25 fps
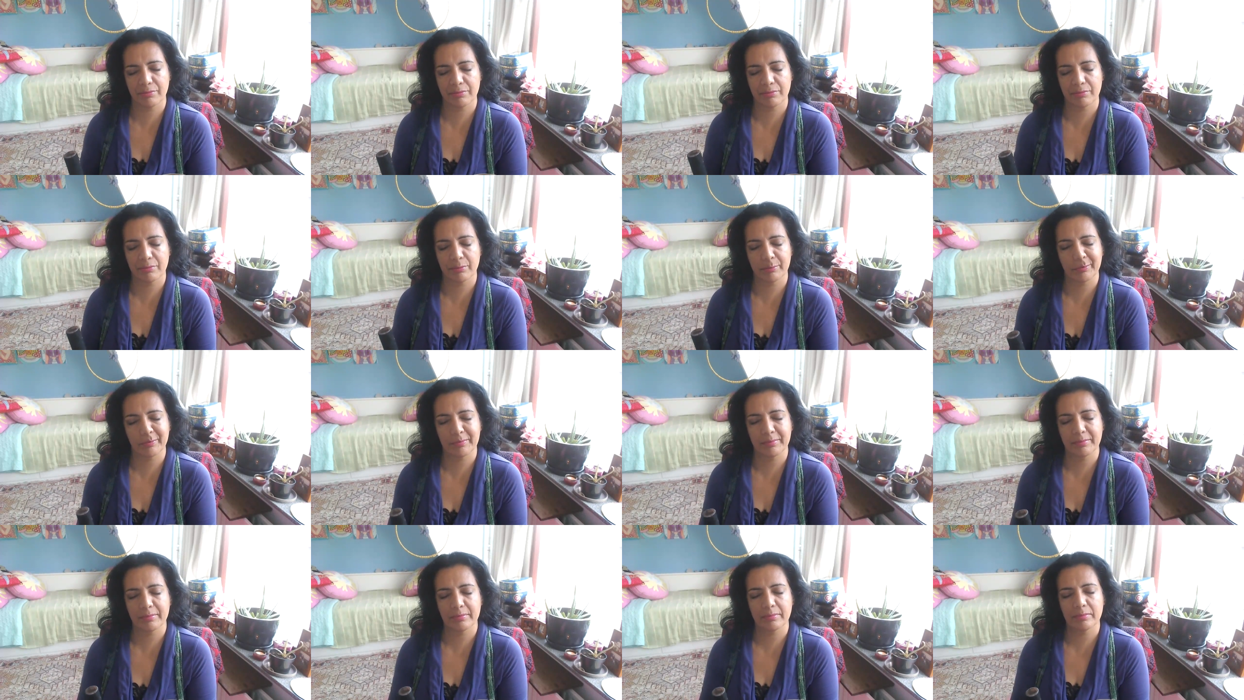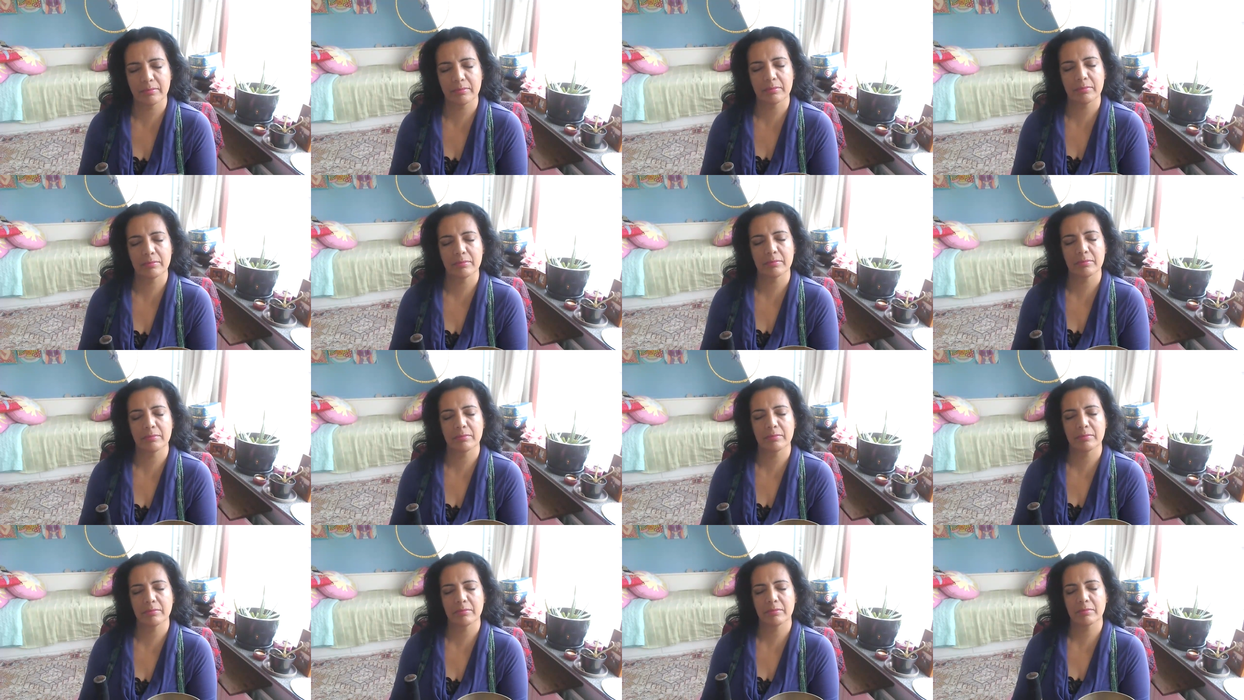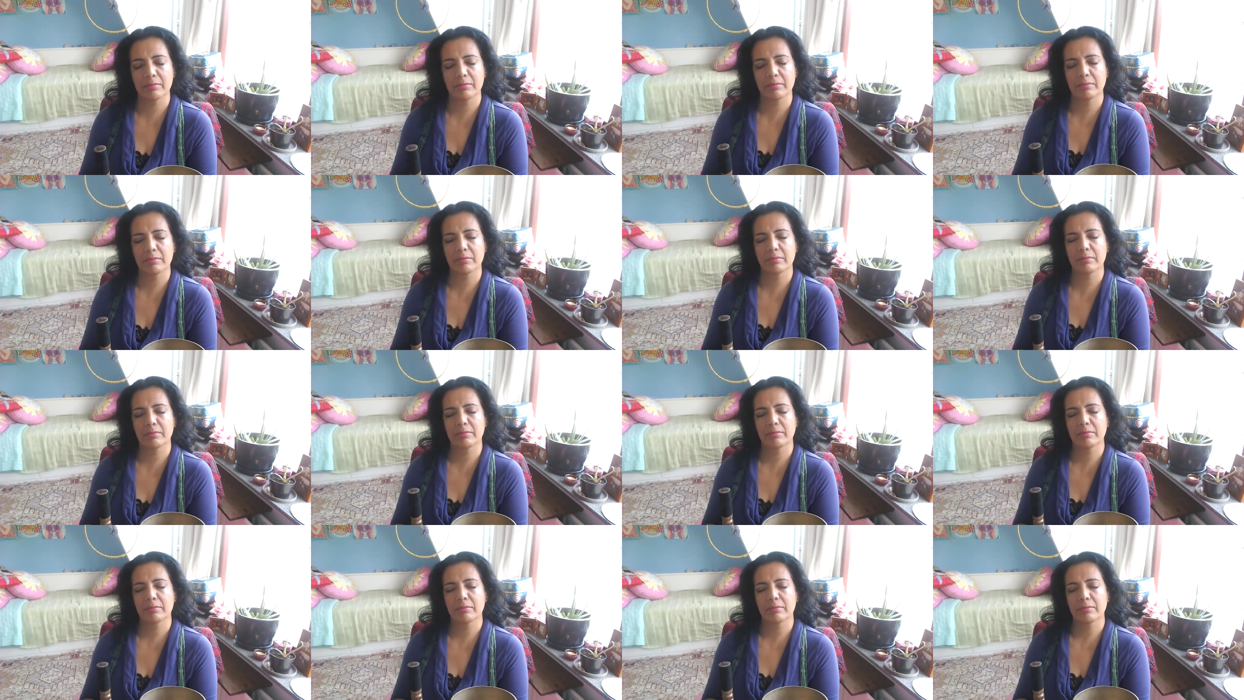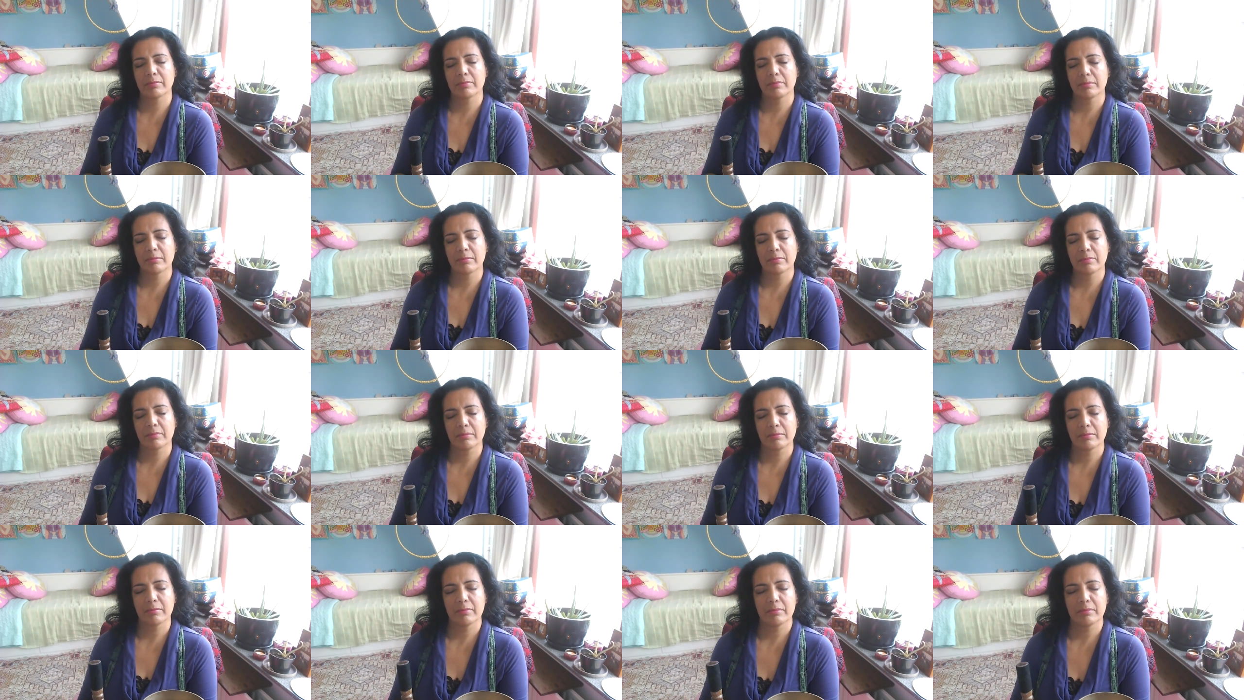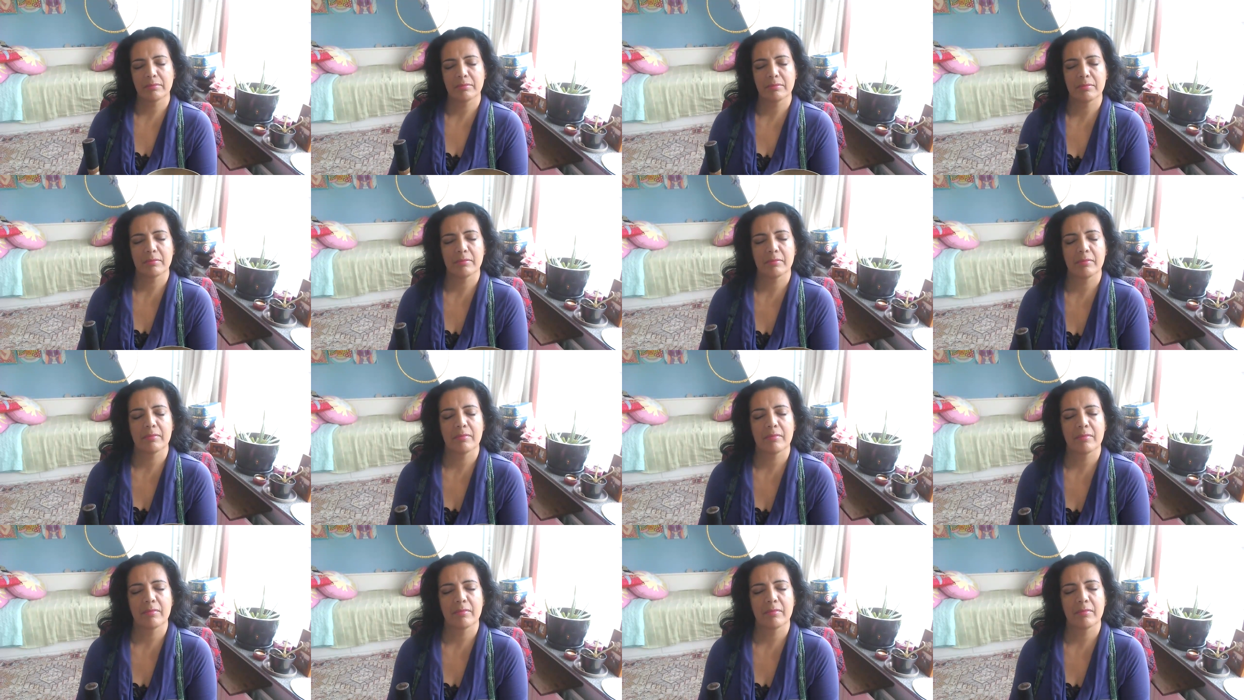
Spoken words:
Nobody speaks.